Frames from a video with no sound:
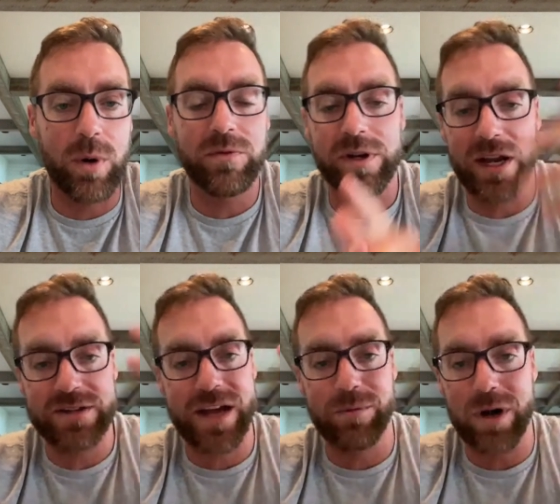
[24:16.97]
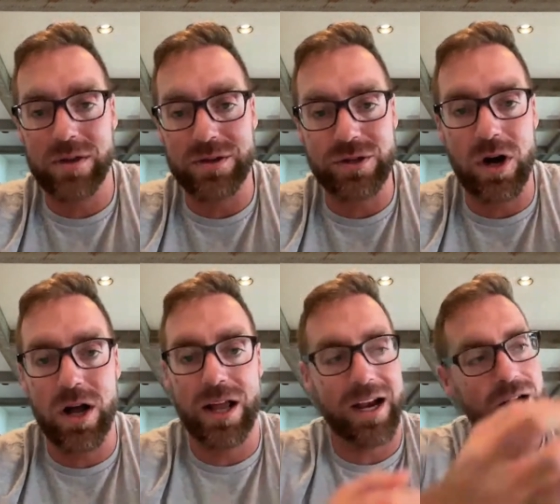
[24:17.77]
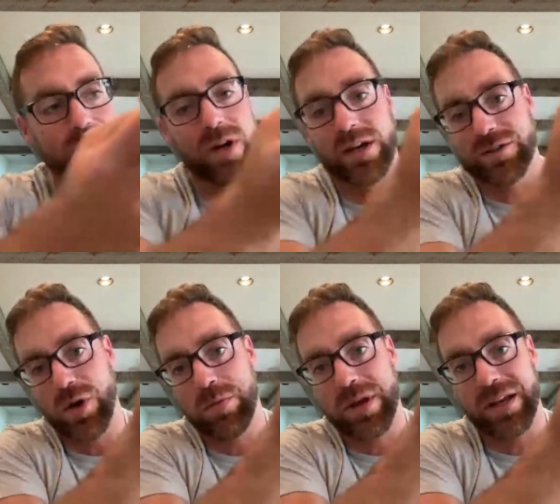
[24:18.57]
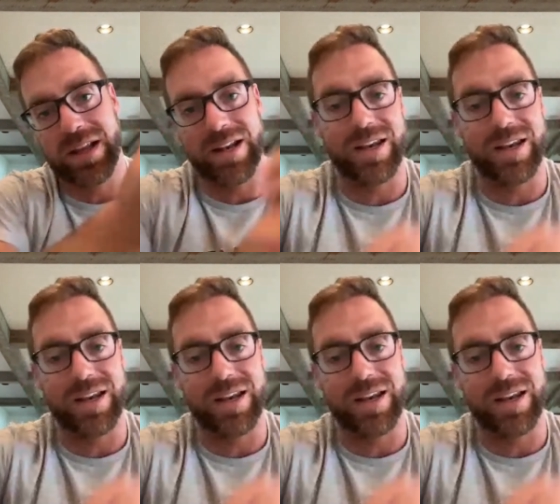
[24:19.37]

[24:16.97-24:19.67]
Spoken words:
Hopefully next time we're on this call, I got a ring so big that,